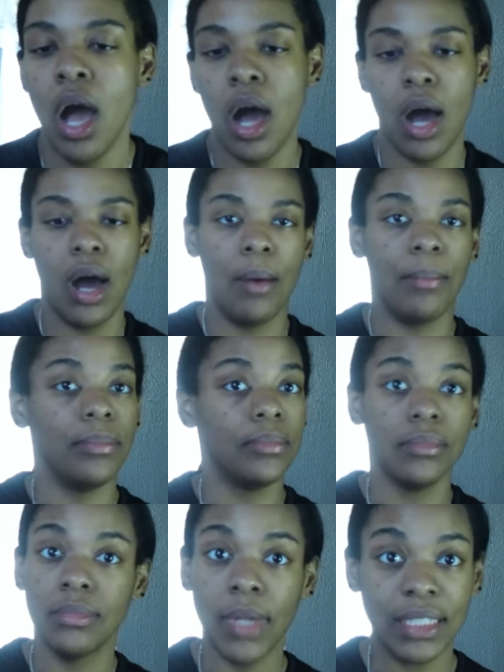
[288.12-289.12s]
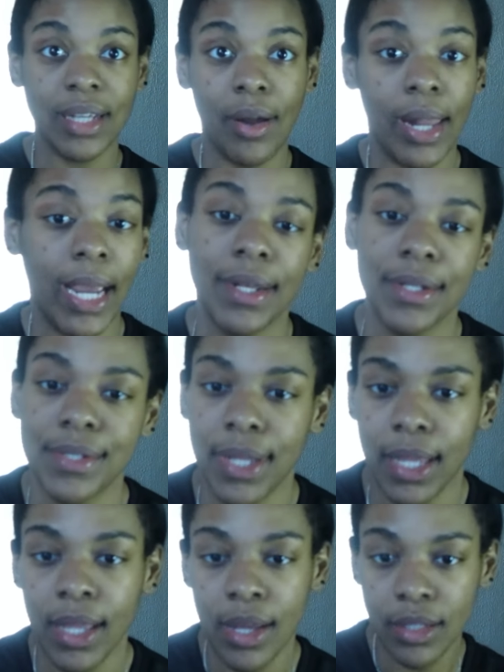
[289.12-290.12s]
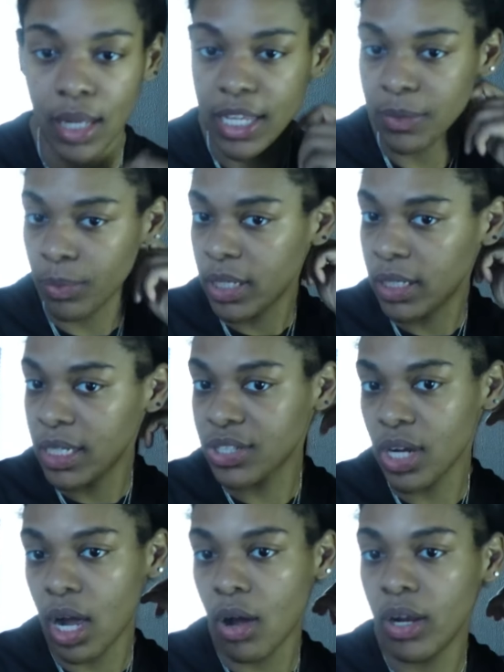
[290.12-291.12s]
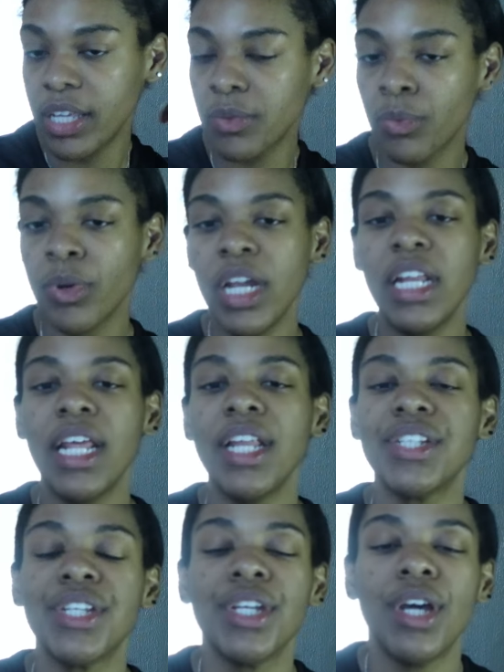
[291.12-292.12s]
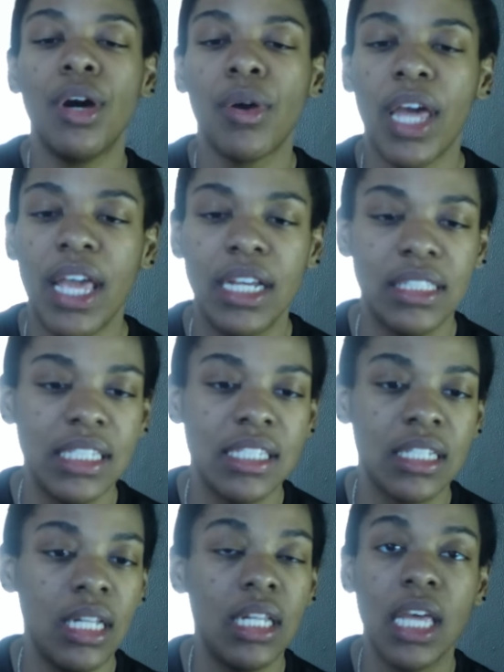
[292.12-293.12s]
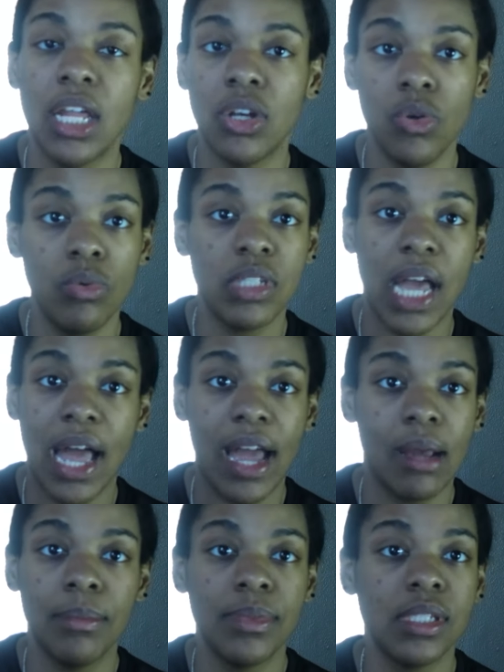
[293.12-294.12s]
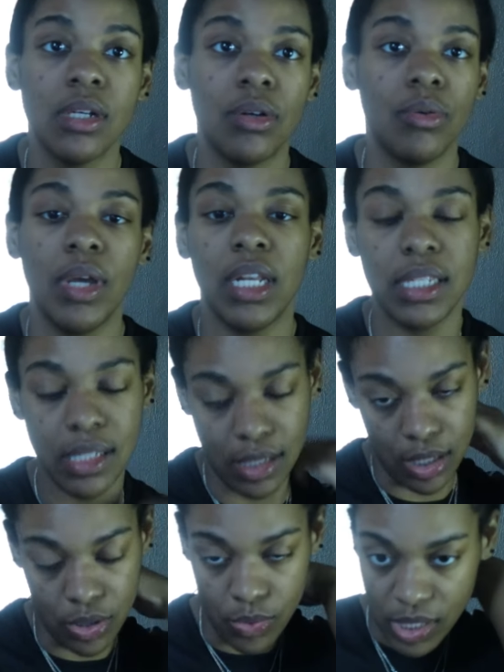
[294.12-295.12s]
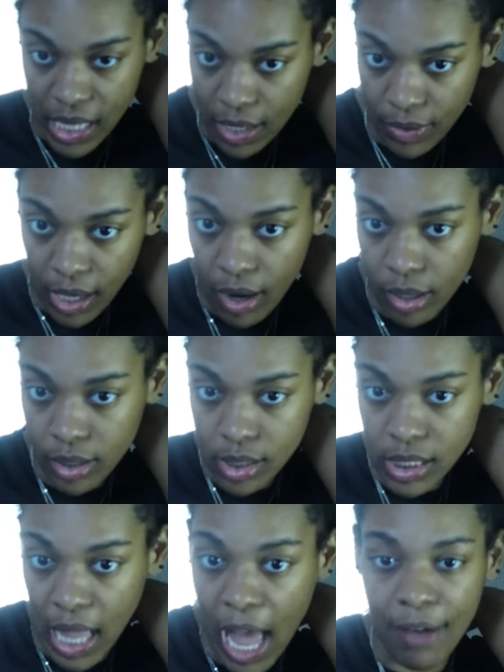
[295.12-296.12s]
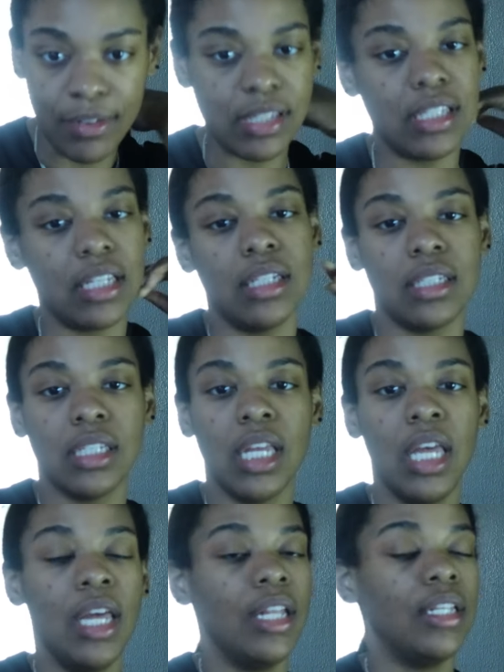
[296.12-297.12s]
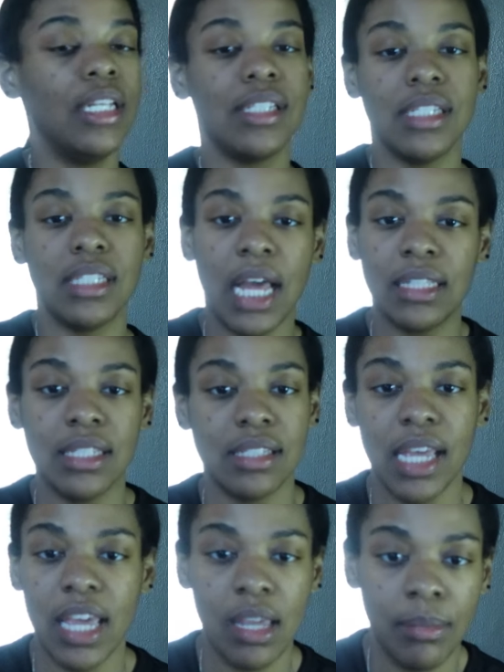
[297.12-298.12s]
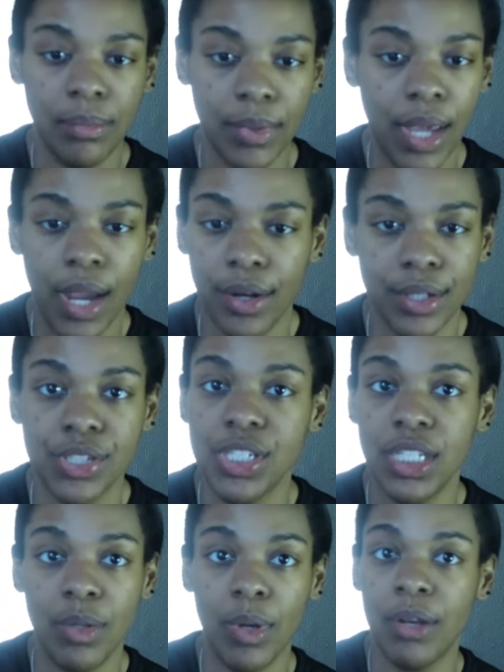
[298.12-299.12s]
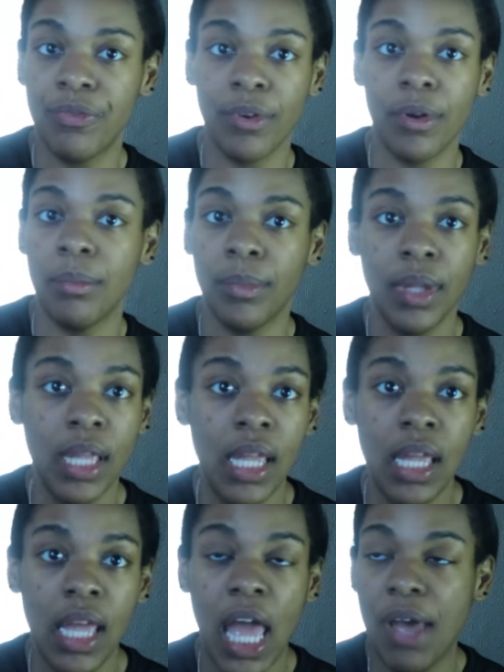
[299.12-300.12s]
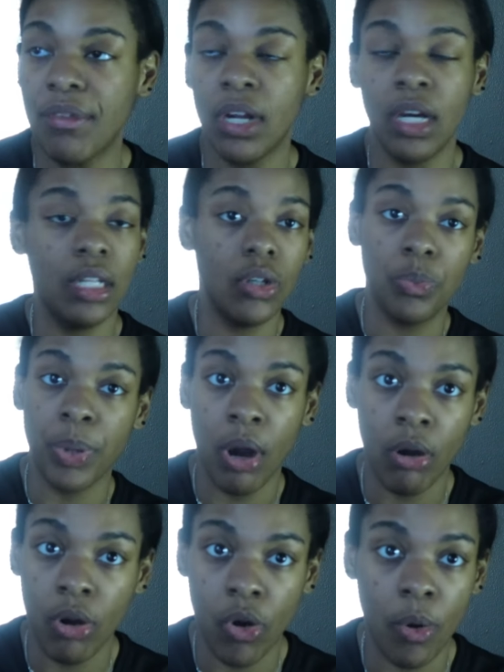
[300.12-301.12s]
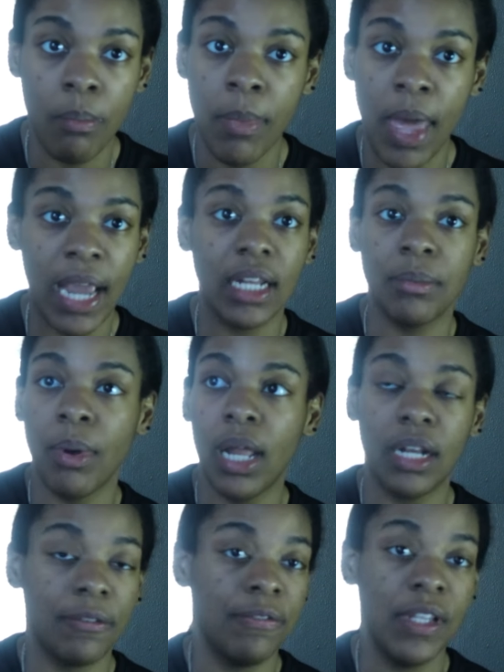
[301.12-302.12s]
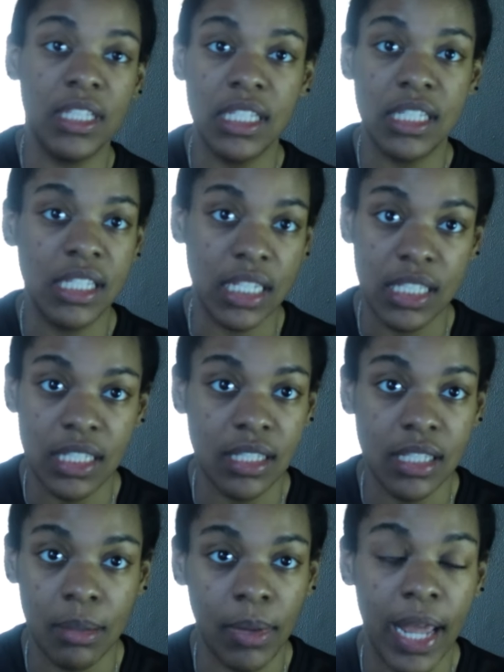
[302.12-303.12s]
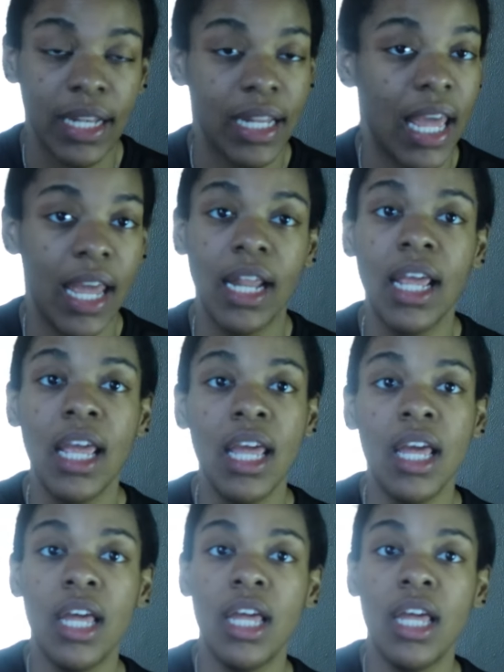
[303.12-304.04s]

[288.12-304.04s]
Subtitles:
That's all I got to say. So let's read this, y'all. Let's read it, okay? Because this is clearly a new time, so, and this is a new set of characters, obviously, because this is not the same character. She went from having her little perm back in probably the 50s, 60s or something like that